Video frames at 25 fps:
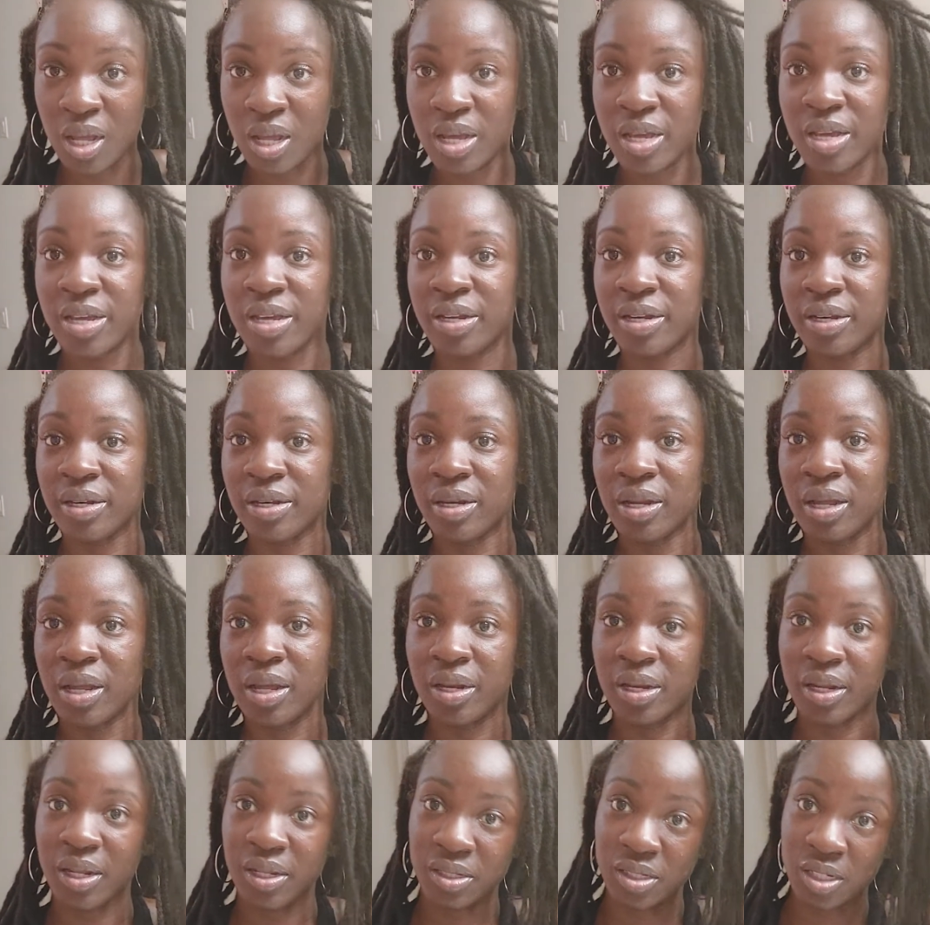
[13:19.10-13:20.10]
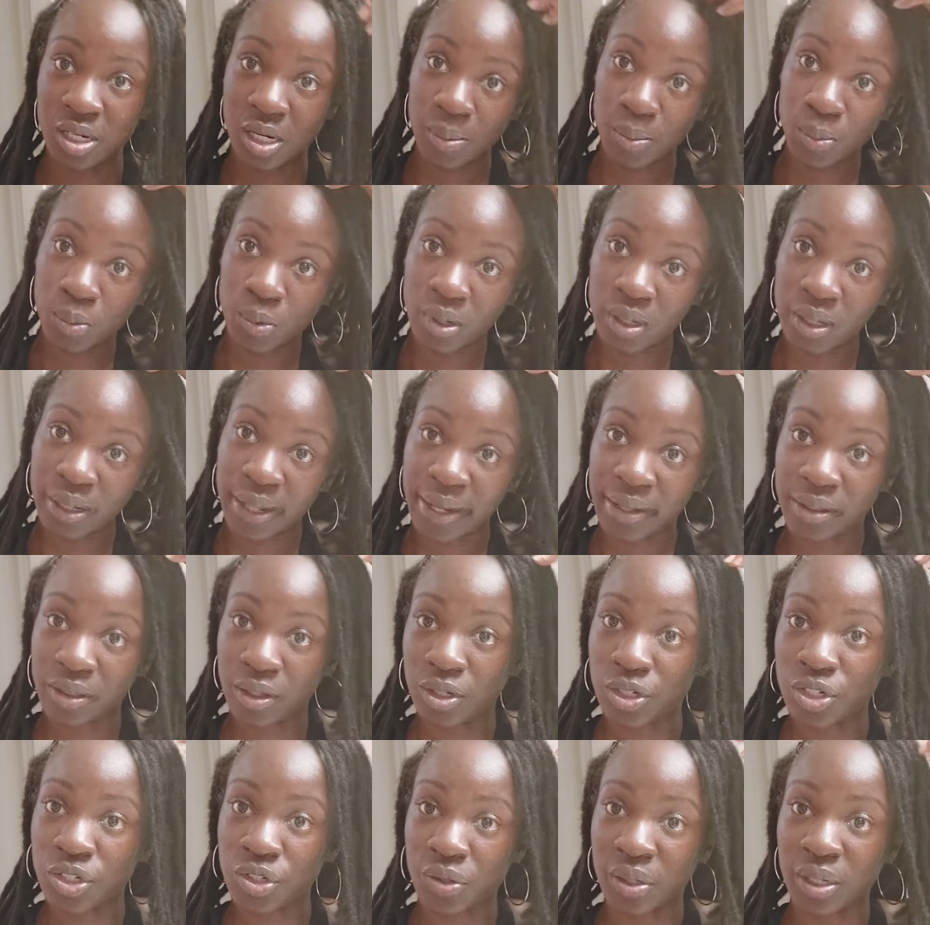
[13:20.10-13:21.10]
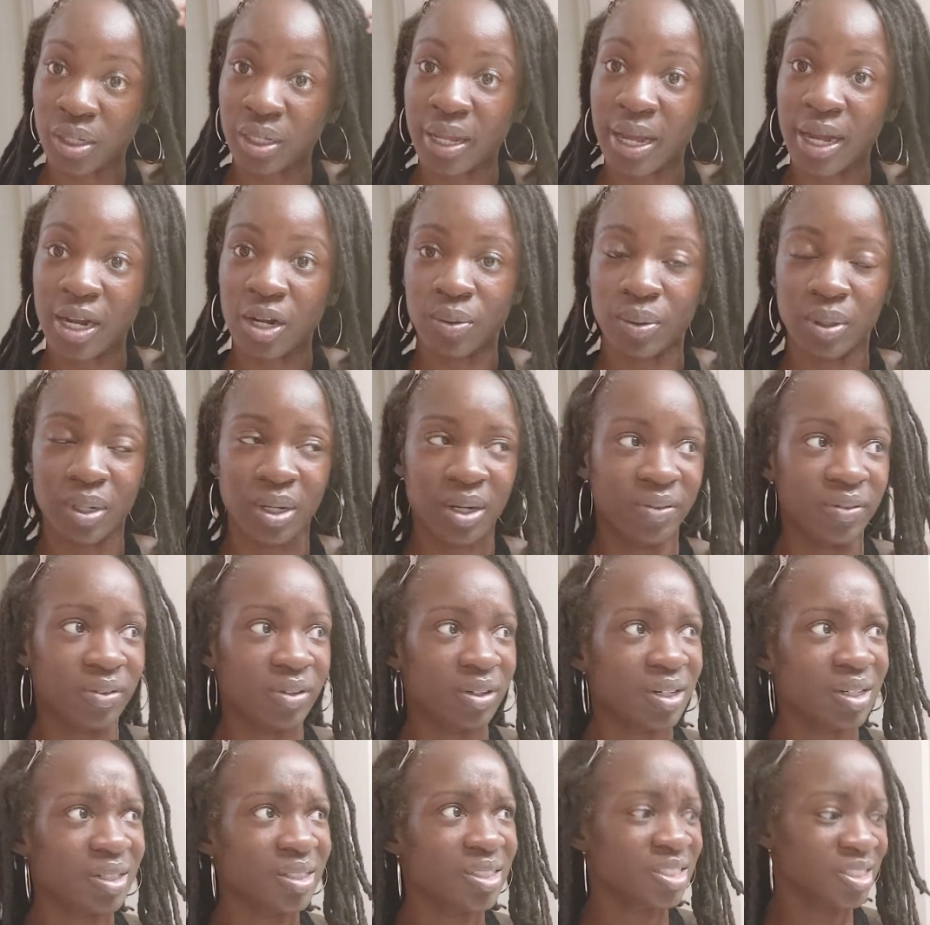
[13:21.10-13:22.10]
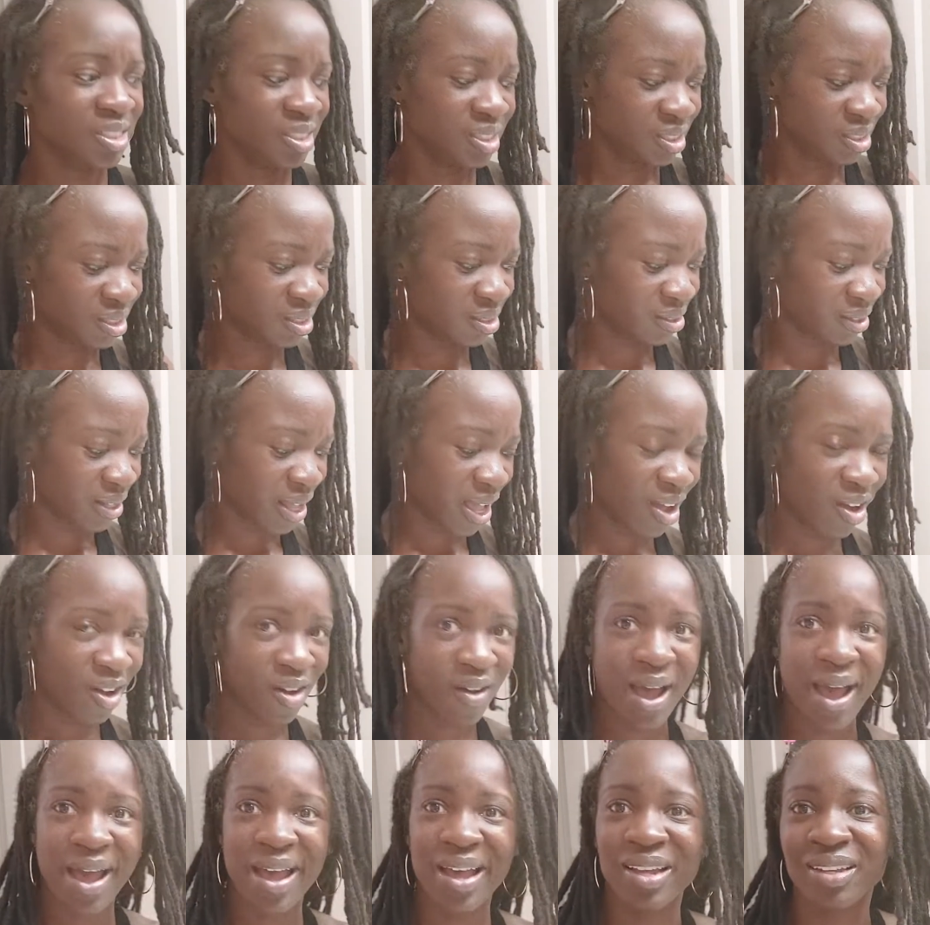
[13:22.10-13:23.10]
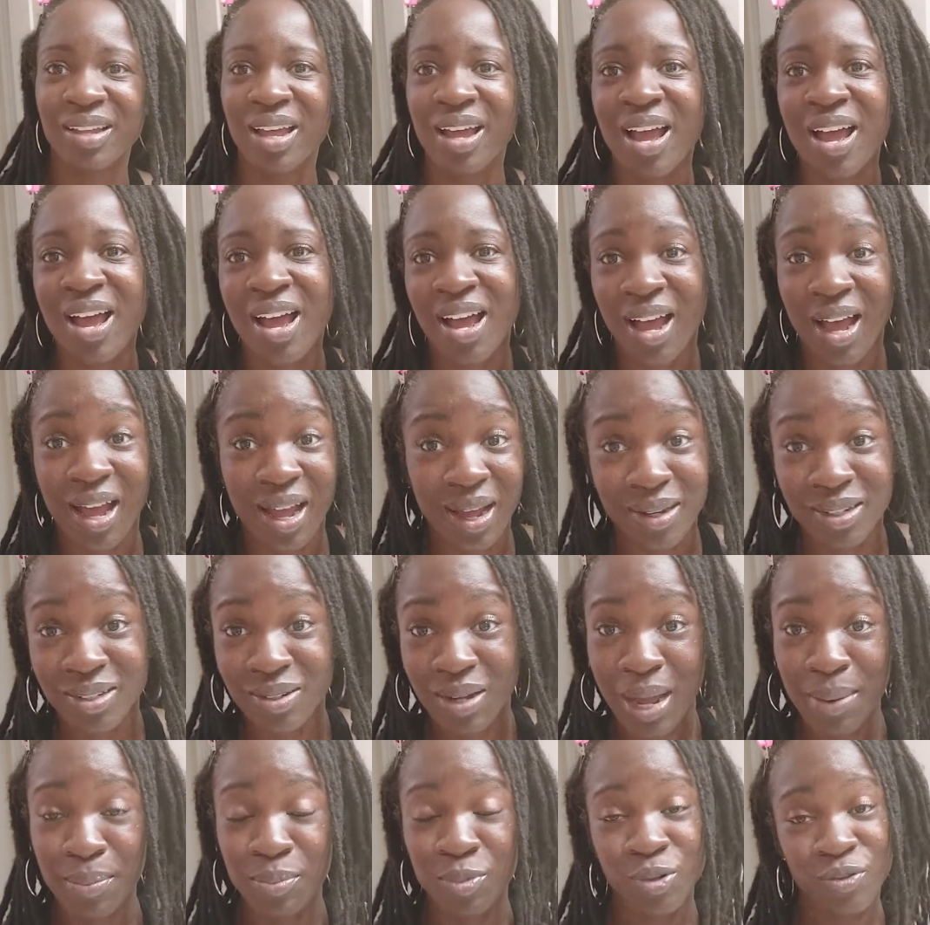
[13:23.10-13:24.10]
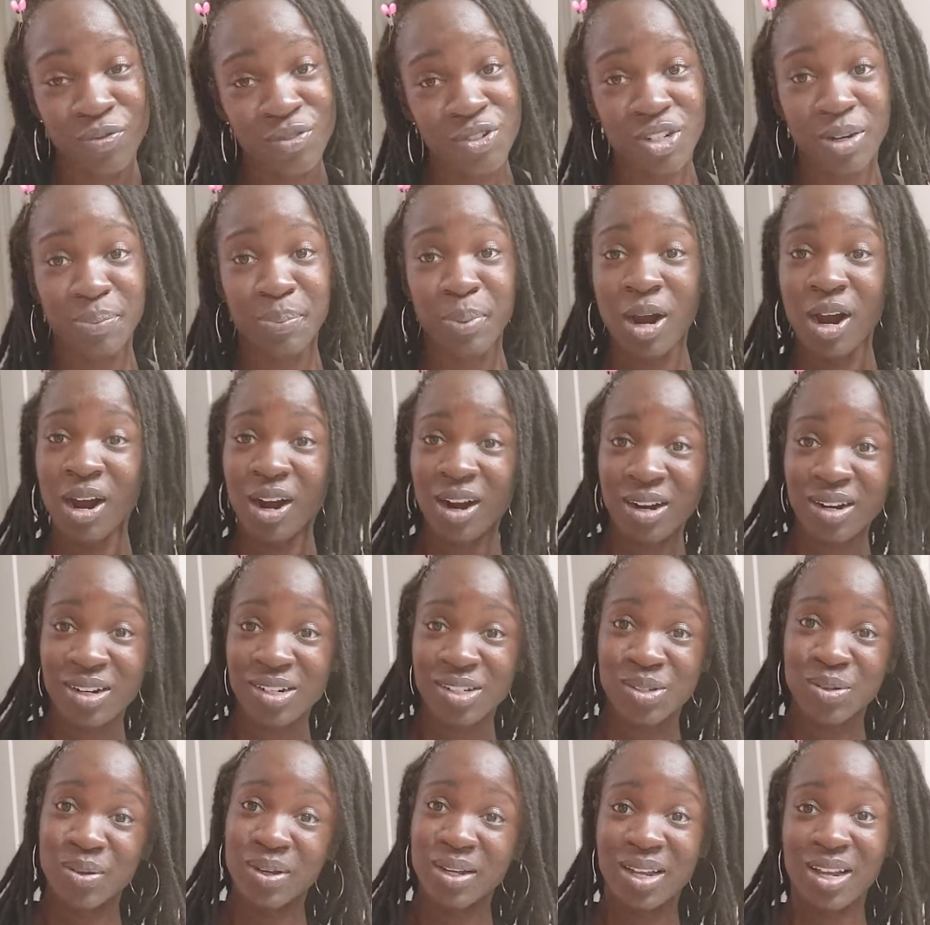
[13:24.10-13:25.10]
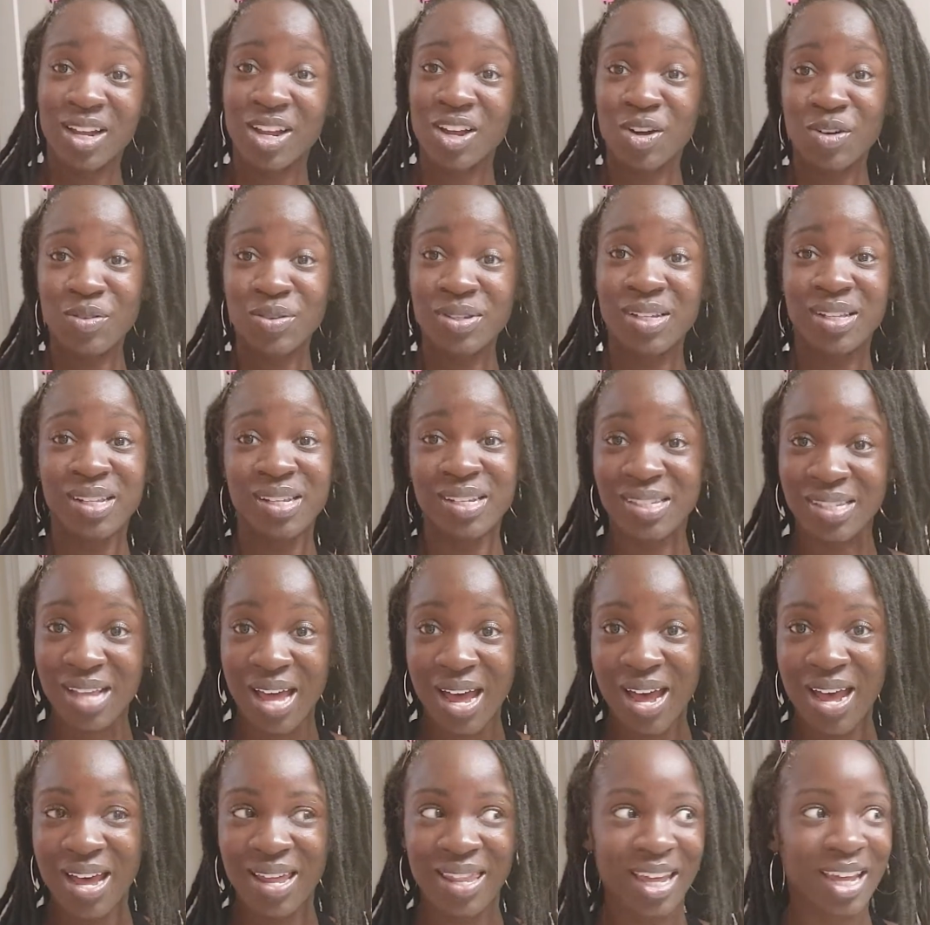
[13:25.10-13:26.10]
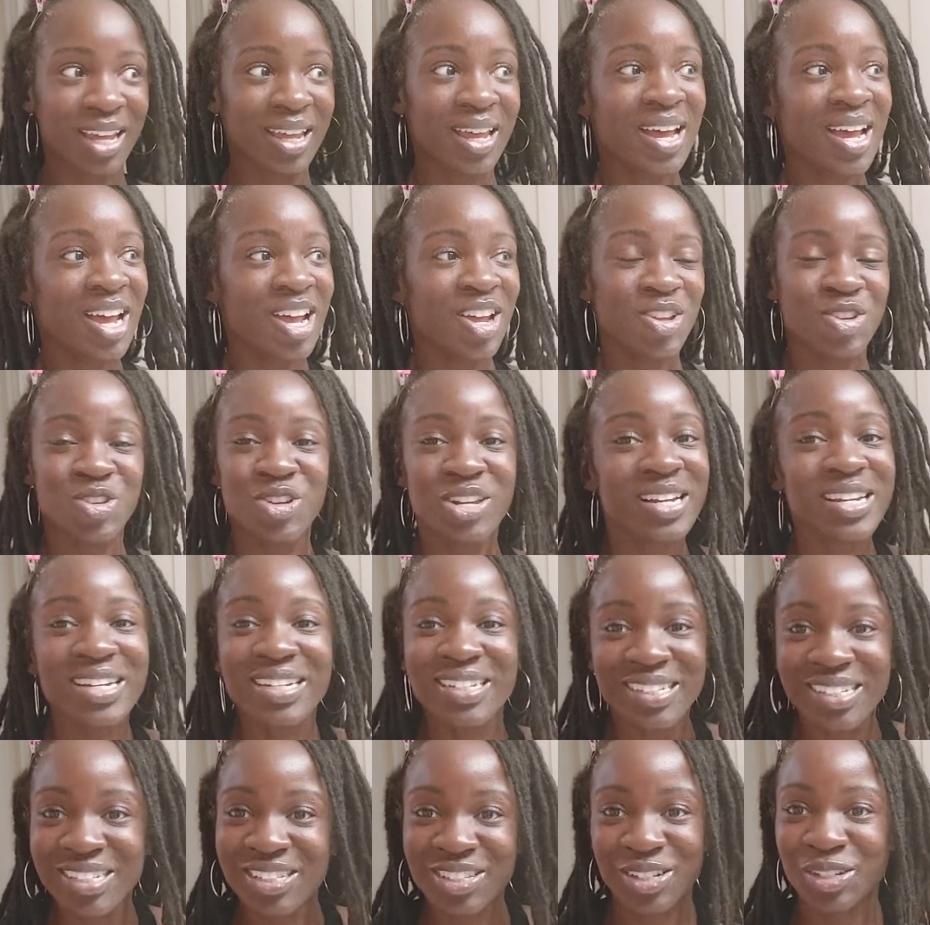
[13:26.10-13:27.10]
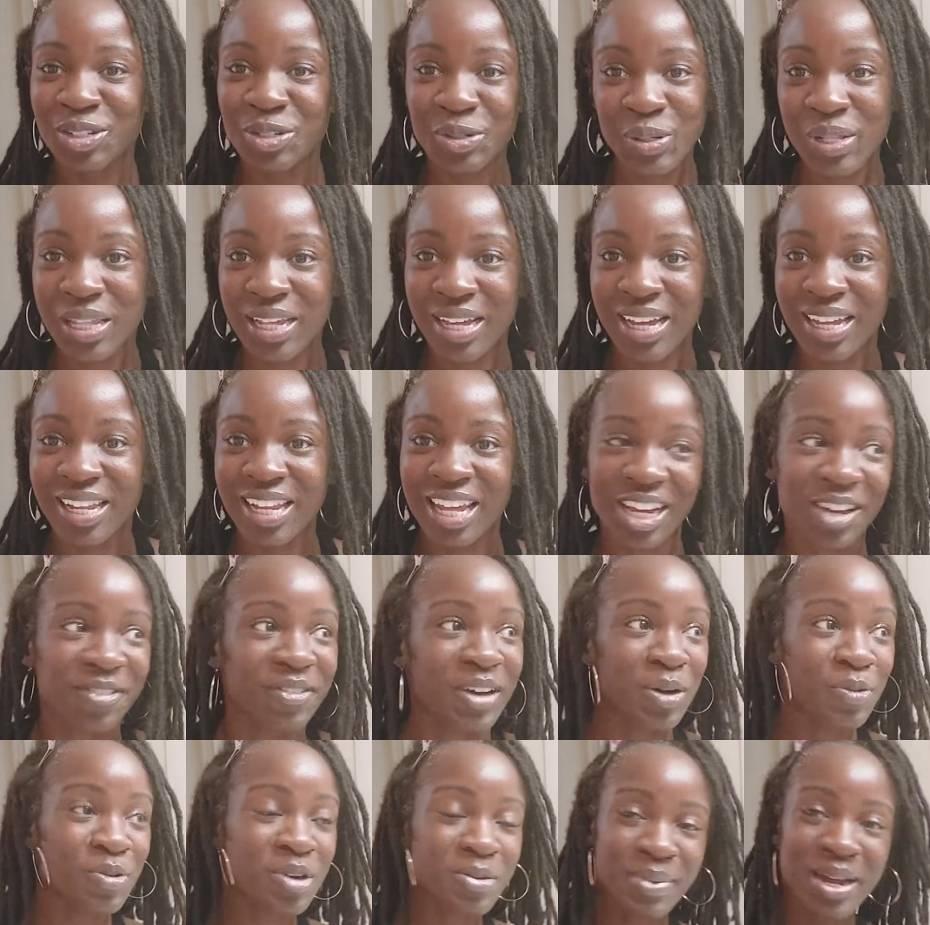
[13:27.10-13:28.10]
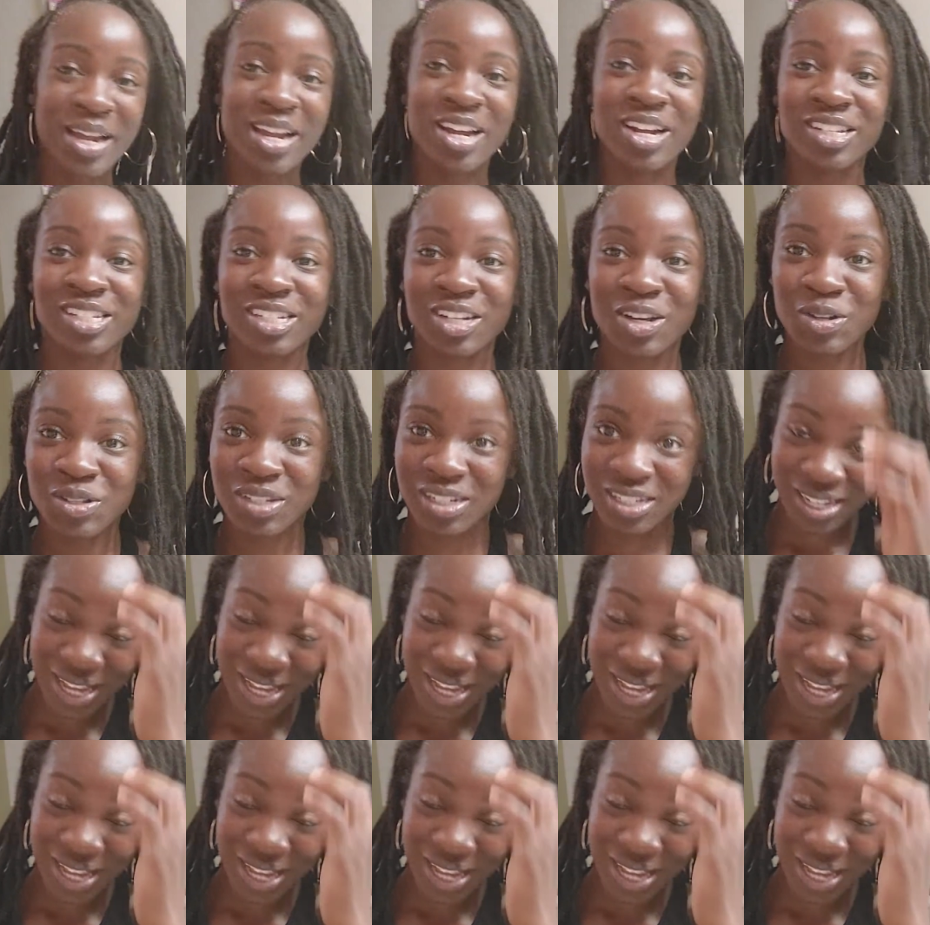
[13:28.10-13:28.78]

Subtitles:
and ended up with like the short lock, whatever. She's, oh, I moved your part so it can go to the side. Like, you didn't need to do that. Like, if I want my hair to go to the